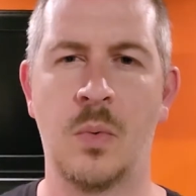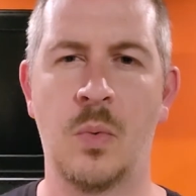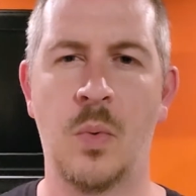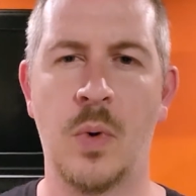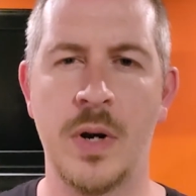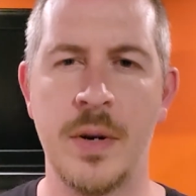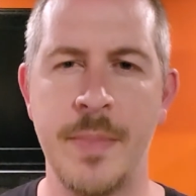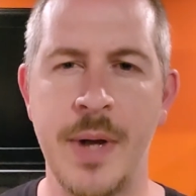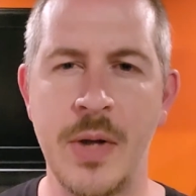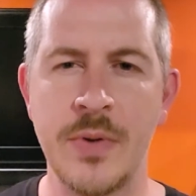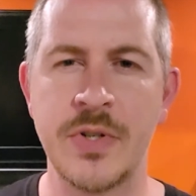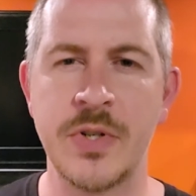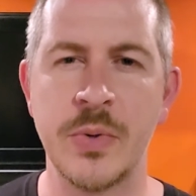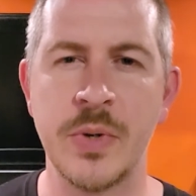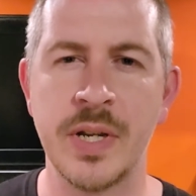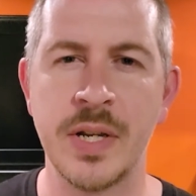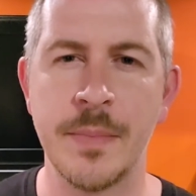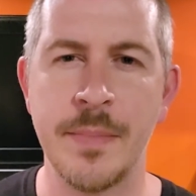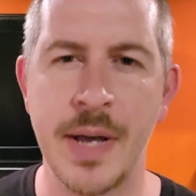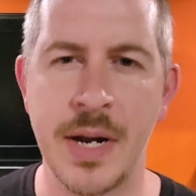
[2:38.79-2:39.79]
What about
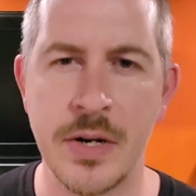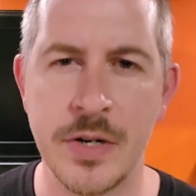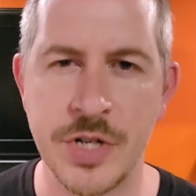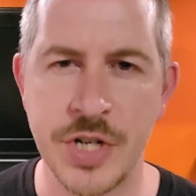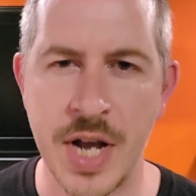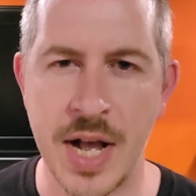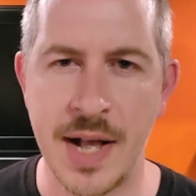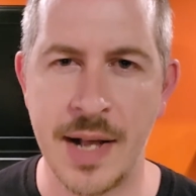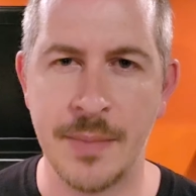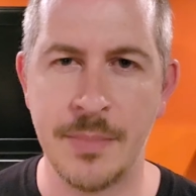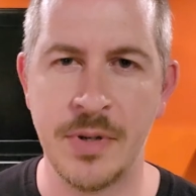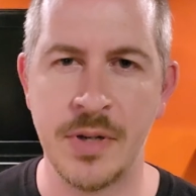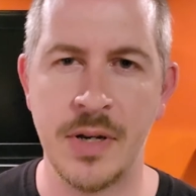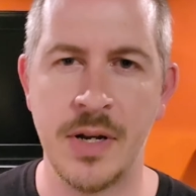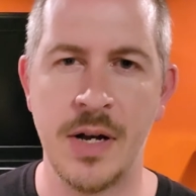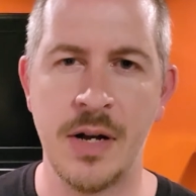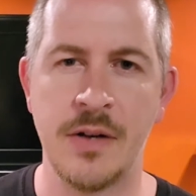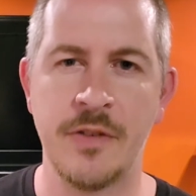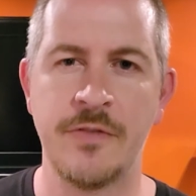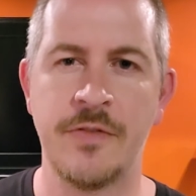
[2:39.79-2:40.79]
doing a better job
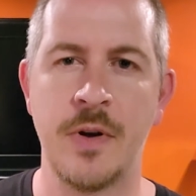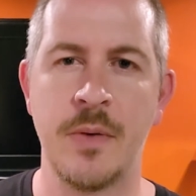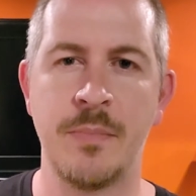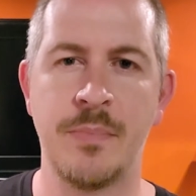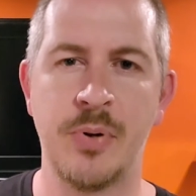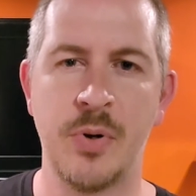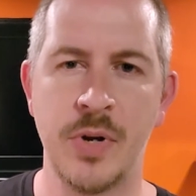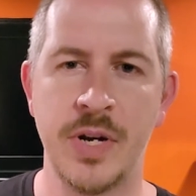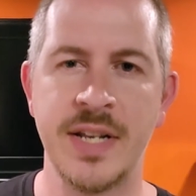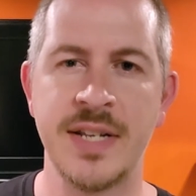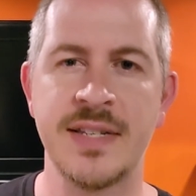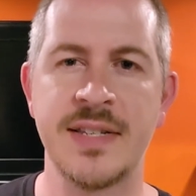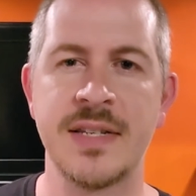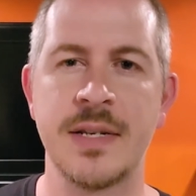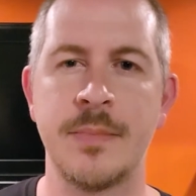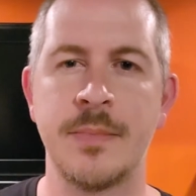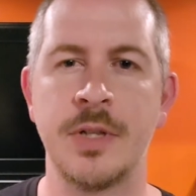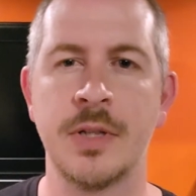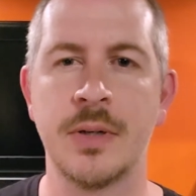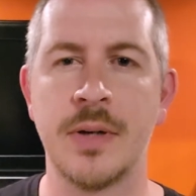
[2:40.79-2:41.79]
of putting
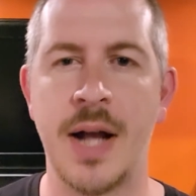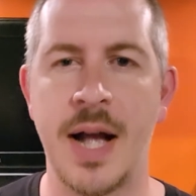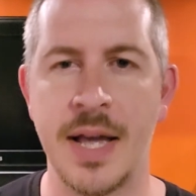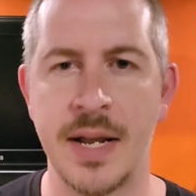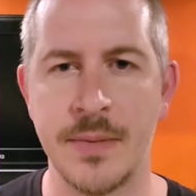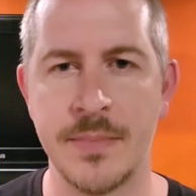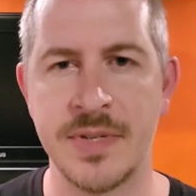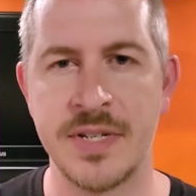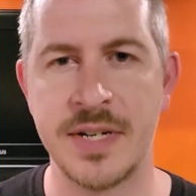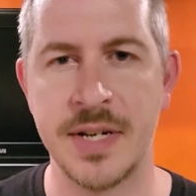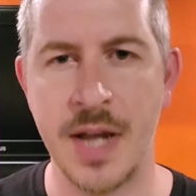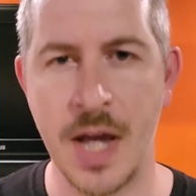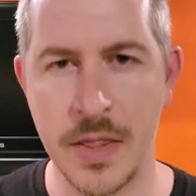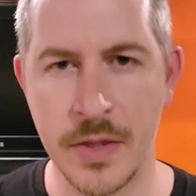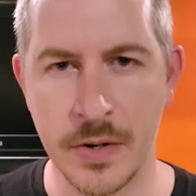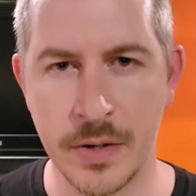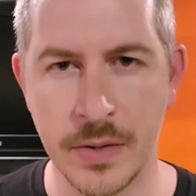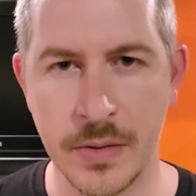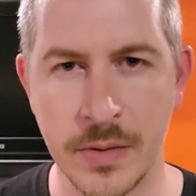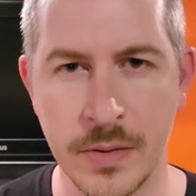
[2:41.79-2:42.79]
similar items
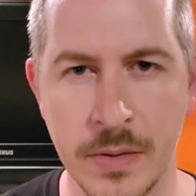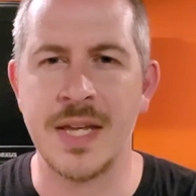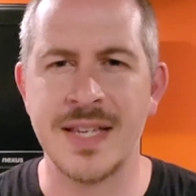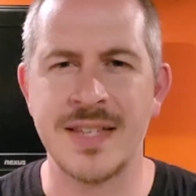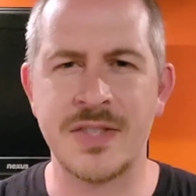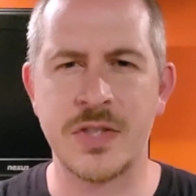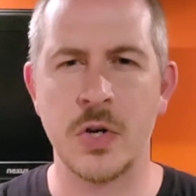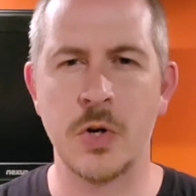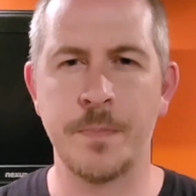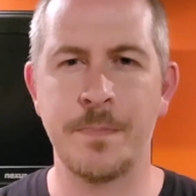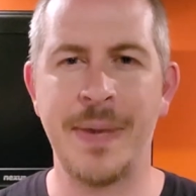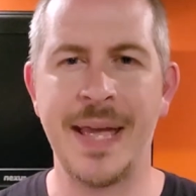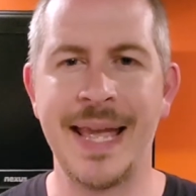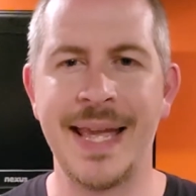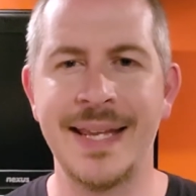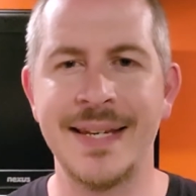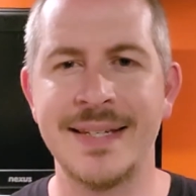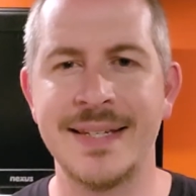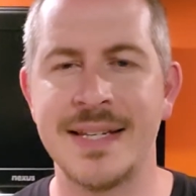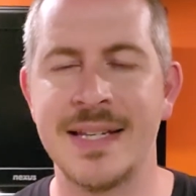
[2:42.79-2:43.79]
together? Is there
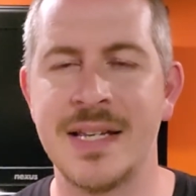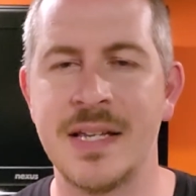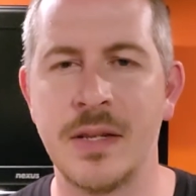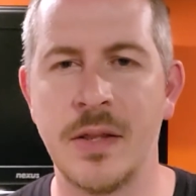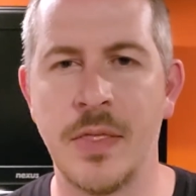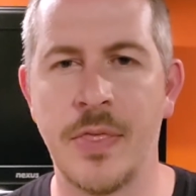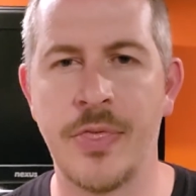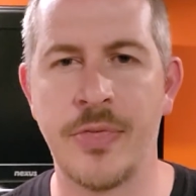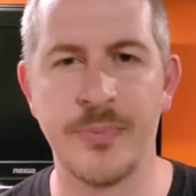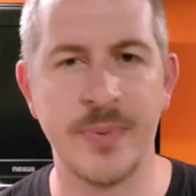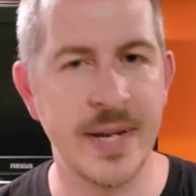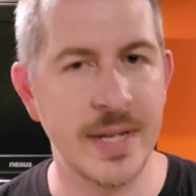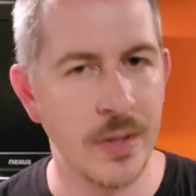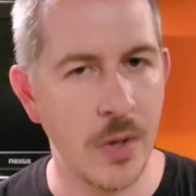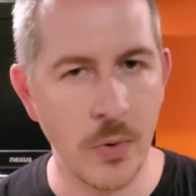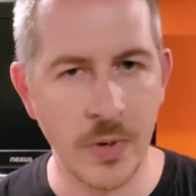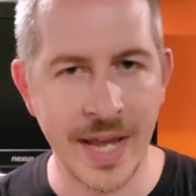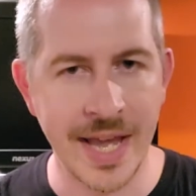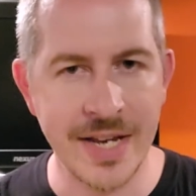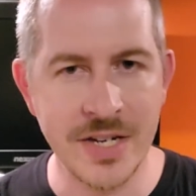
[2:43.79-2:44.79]
paint in 3
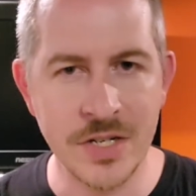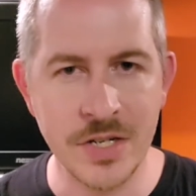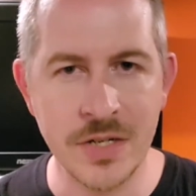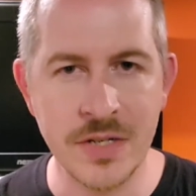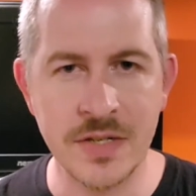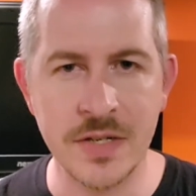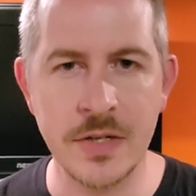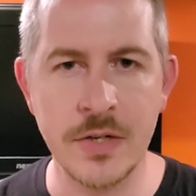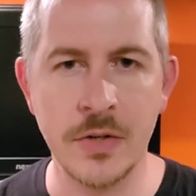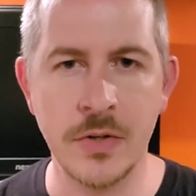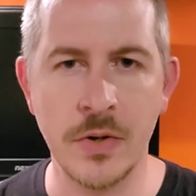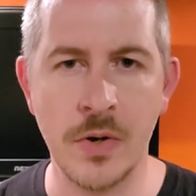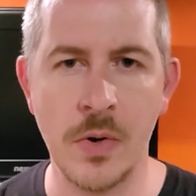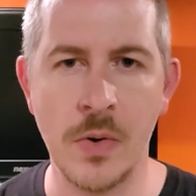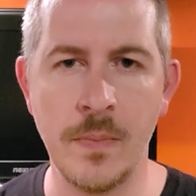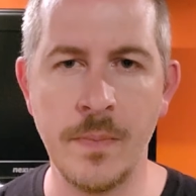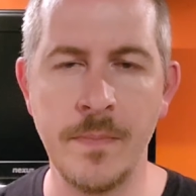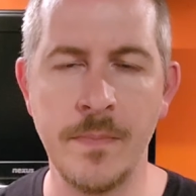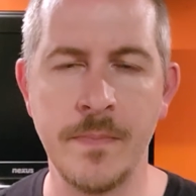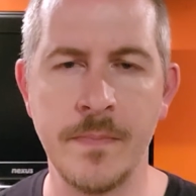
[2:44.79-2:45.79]
locations in your
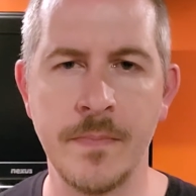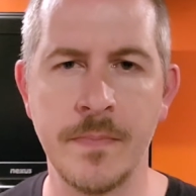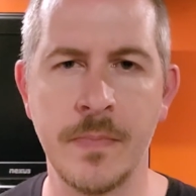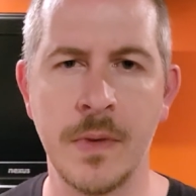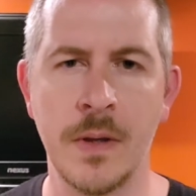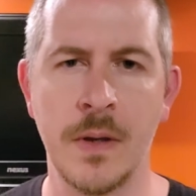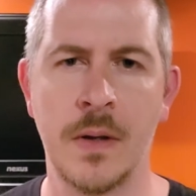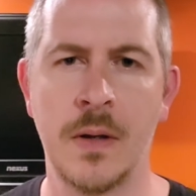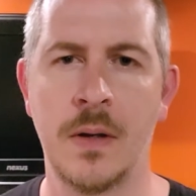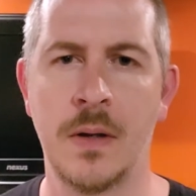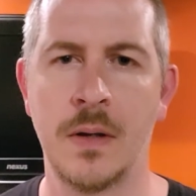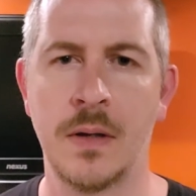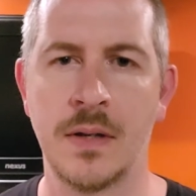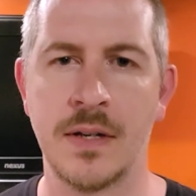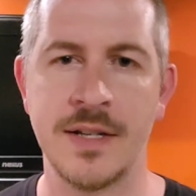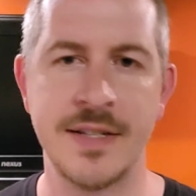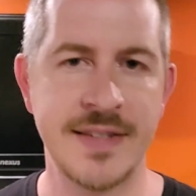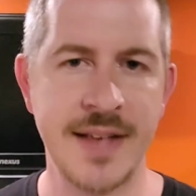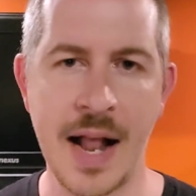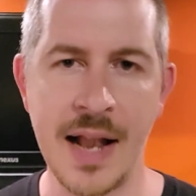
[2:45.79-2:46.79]
home?
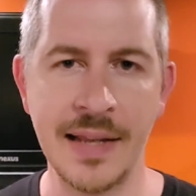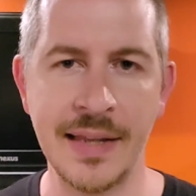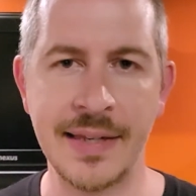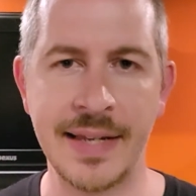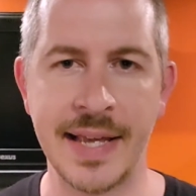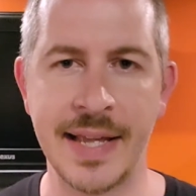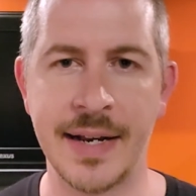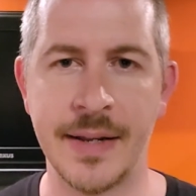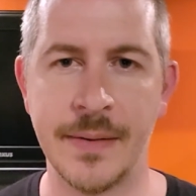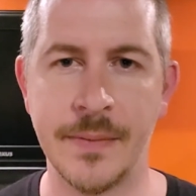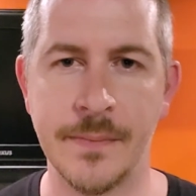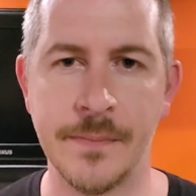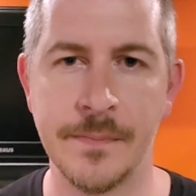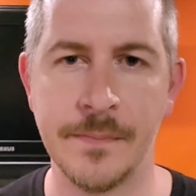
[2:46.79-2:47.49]
Consolidate it.